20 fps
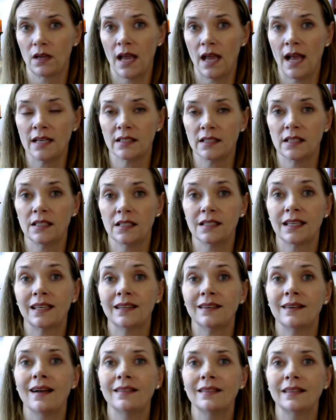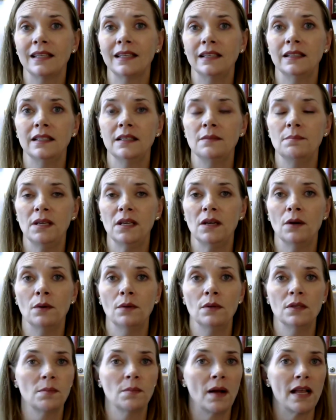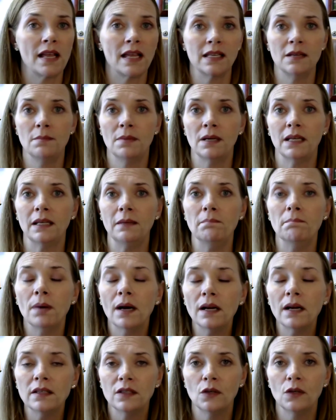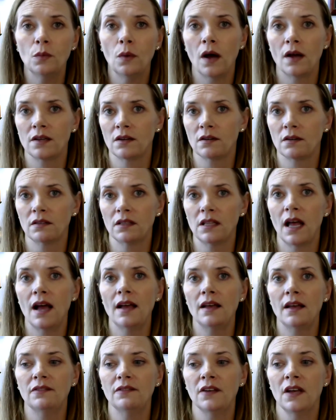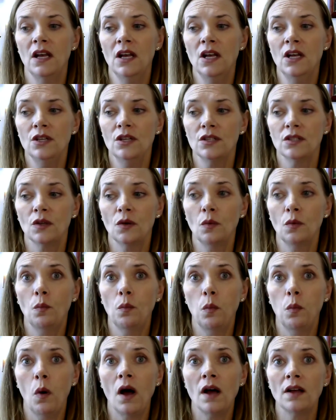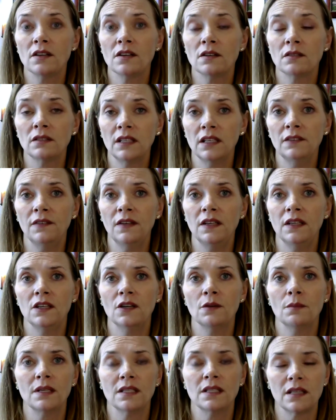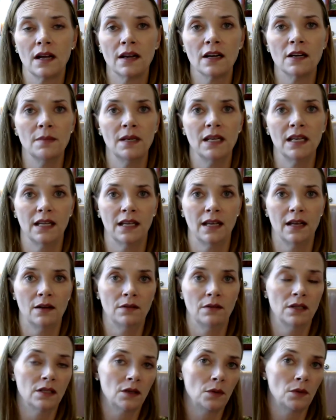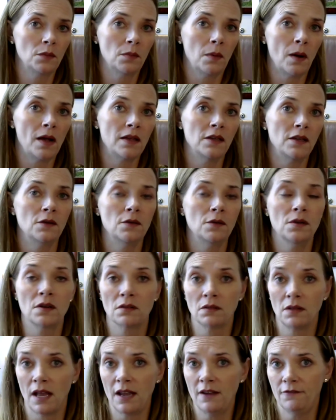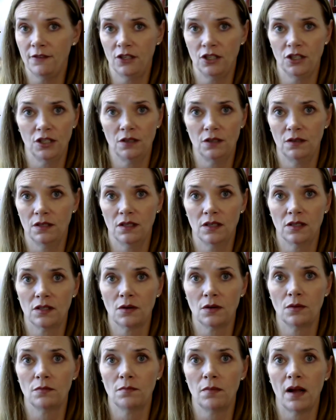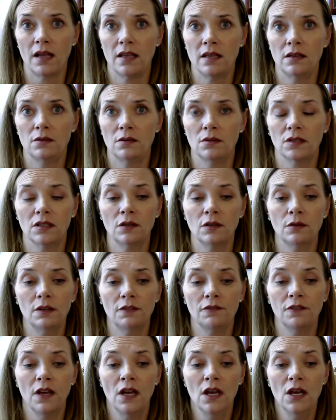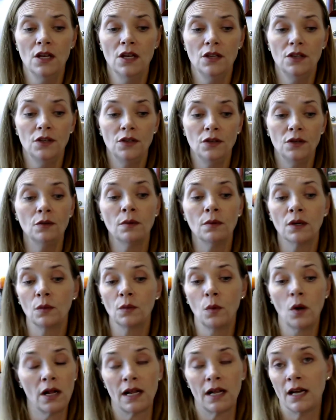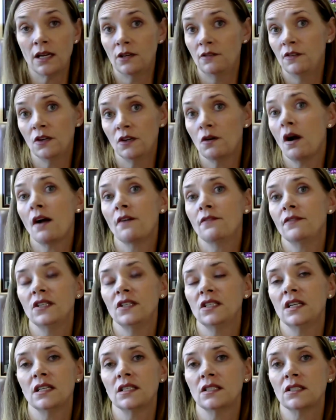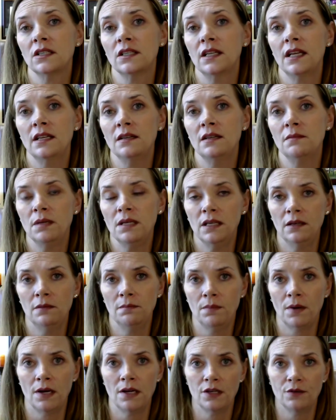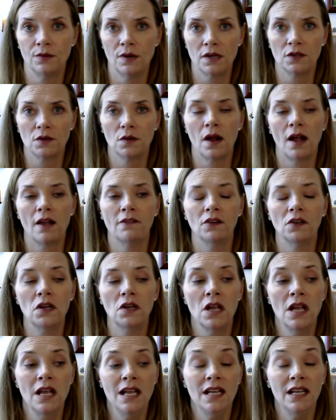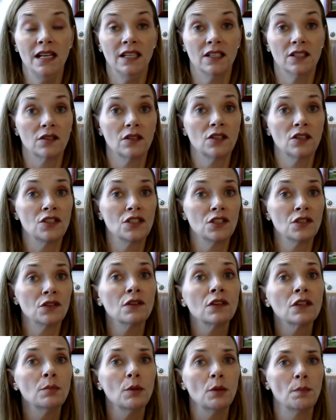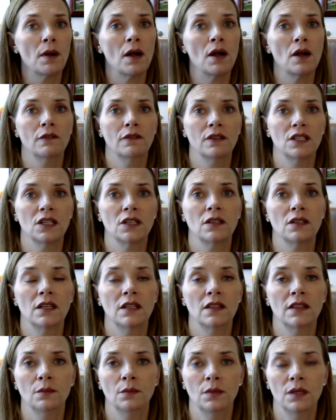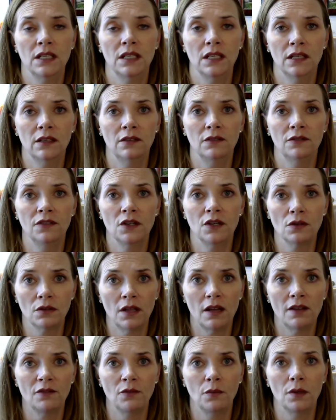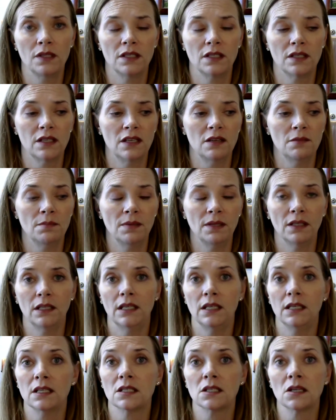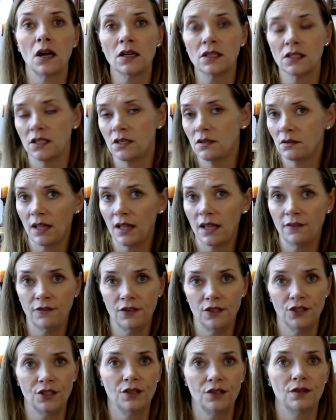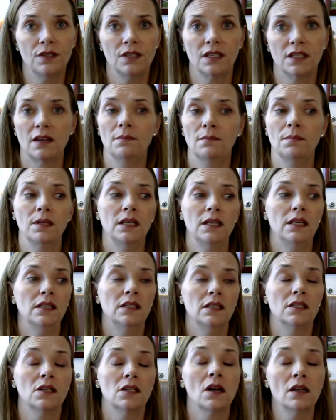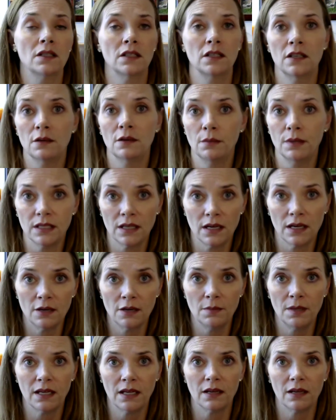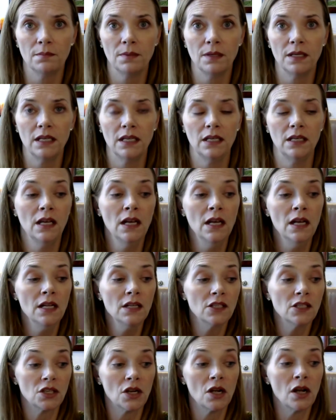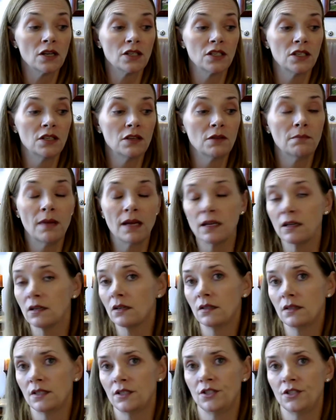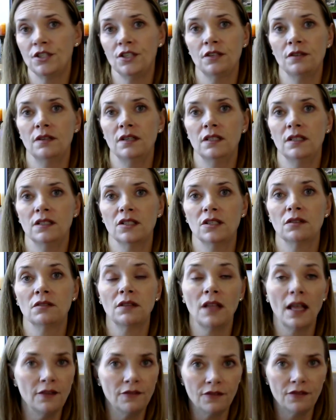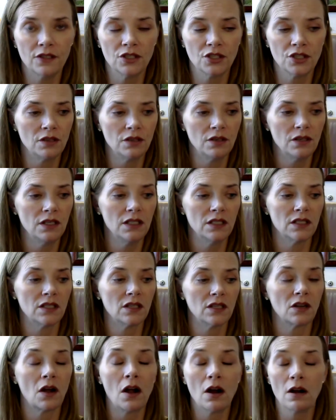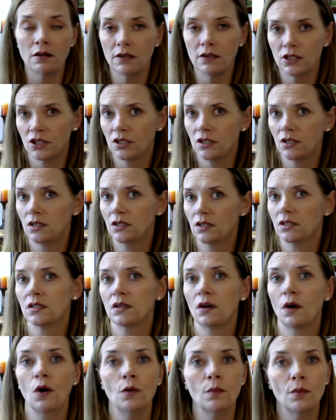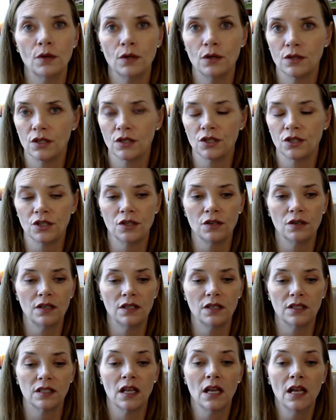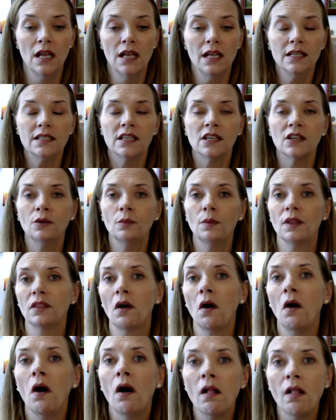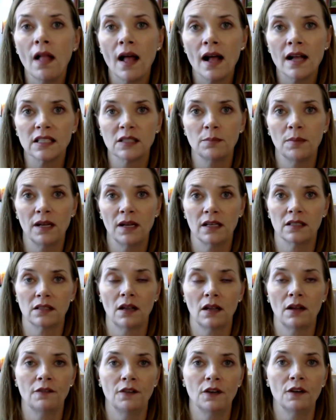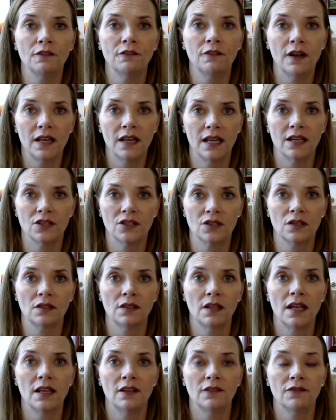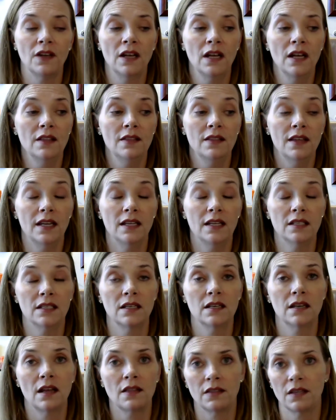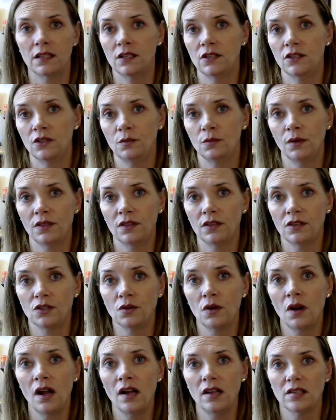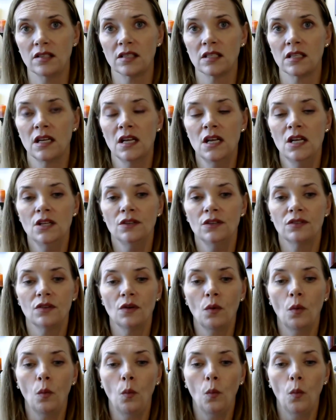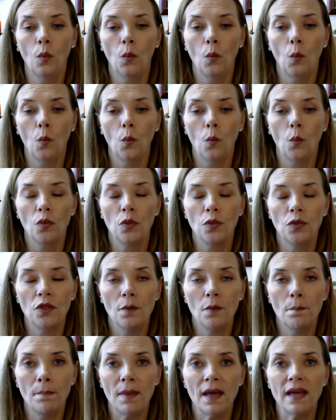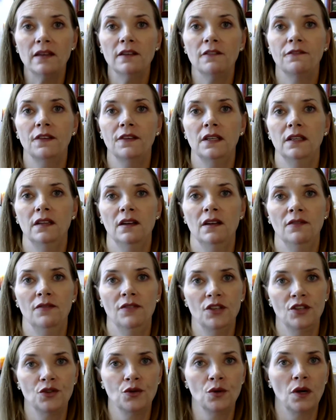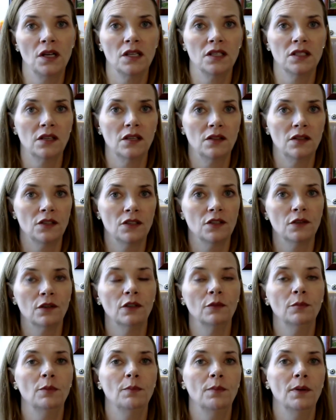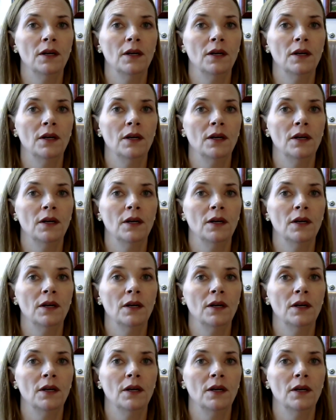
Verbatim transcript: assets cannot legally be owned by anybody but you while you're alive. So while you're living, your retirement account is owned by you, your life insurance is owned by you. So if you were to walk out of your office yesterday and be hit by a drunk driver, it's the durable power of attorney that would give your loved ones the ability to talk to your life insurance company, to talk to your retirement company, to talk to your medical insurance, your life insurance, the car insurance, the homeowner's insurance, deal with all aspects of your financial life that has nothing to do with the trust. So the benefit of the trust and the durable